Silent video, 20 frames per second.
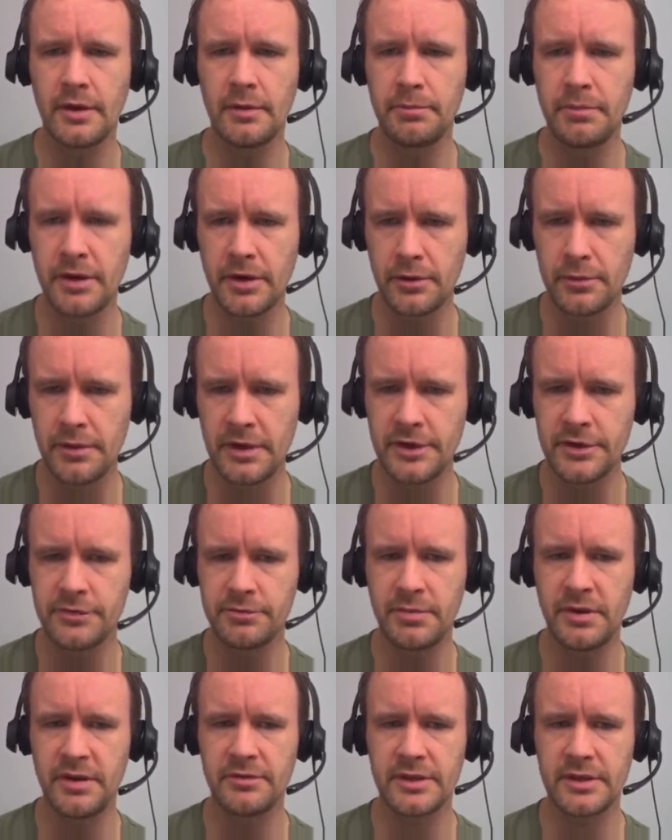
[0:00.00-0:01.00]
a bigger range
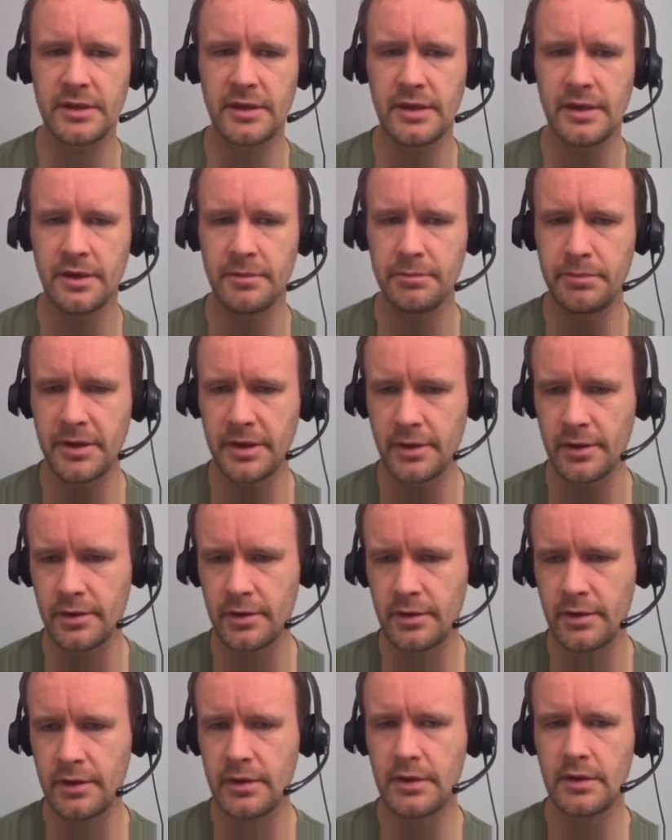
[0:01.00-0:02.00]
of pivot, and a bigger